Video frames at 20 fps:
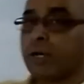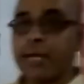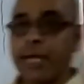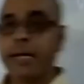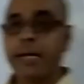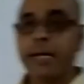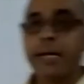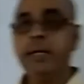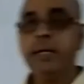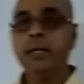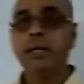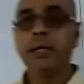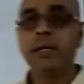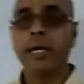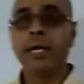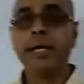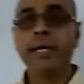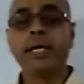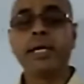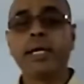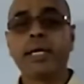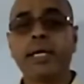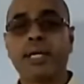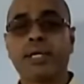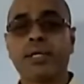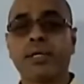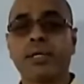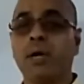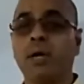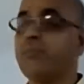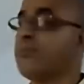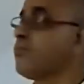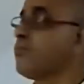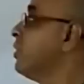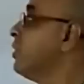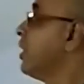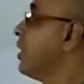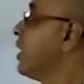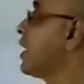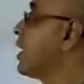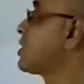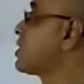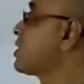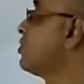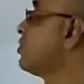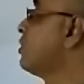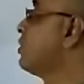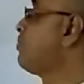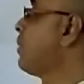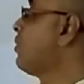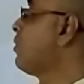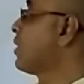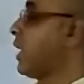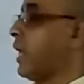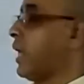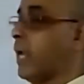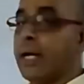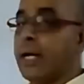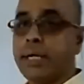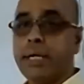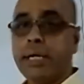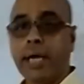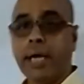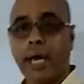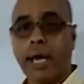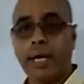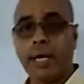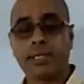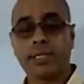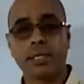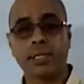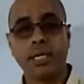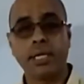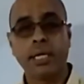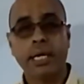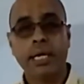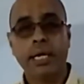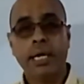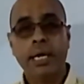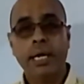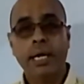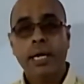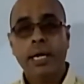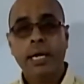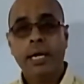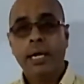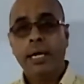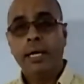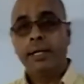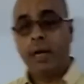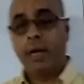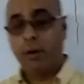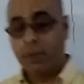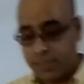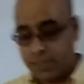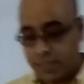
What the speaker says: n, integration of x to the power n dx. Now it's